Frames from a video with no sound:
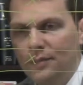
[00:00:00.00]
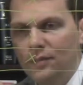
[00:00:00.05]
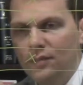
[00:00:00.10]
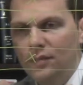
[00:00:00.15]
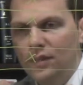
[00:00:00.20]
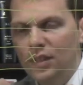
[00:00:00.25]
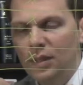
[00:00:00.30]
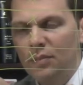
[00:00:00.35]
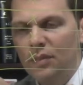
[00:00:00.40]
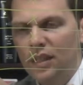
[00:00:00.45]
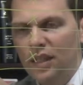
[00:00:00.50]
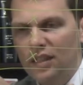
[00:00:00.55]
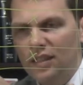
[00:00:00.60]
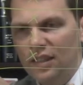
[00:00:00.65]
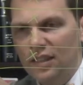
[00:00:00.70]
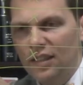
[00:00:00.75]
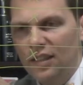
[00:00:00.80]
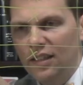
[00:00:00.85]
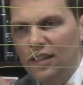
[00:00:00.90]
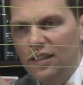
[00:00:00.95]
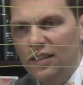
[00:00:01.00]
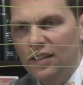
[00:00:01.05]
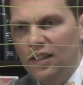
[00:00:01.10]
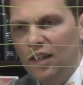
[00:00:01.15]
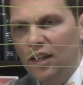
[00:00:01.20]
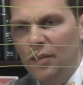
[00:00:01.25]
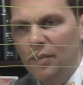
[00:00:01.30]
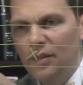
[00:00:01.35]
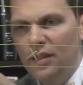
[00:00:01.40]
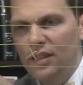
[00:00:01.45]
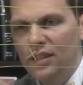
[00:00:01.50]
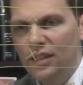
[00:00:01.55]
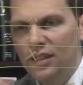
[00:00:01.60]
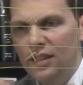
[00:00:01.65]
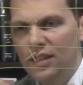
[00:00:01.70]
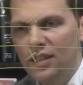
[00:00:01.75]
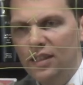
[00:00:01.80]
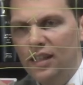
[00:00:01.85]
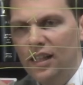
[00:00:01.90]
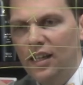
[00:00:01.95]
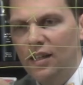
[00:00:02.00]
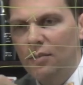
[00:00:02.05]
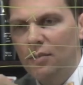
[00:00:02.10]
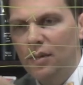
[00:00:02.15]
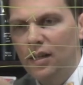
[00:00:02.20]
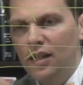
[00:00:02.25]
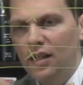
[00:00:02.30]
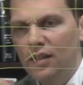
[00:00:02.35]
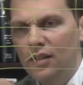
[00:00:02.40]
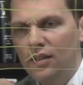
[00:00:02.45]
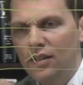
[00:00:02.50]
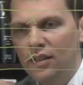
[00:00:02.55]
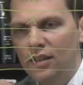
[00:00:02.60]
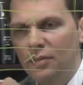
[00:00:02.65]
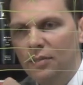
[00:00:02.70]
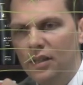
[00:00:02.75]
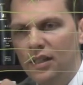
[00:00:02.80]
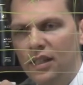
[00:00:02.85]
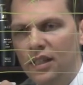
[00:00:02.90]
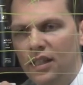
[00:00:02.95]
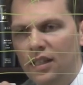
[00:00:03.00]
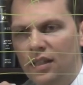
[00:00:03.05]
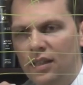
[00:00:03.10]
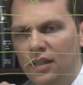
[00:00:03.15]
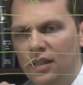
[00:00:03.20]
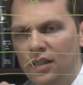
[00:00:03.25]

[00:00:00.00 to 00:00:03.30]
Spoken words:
Something that's a little less common is a slate mailer committee.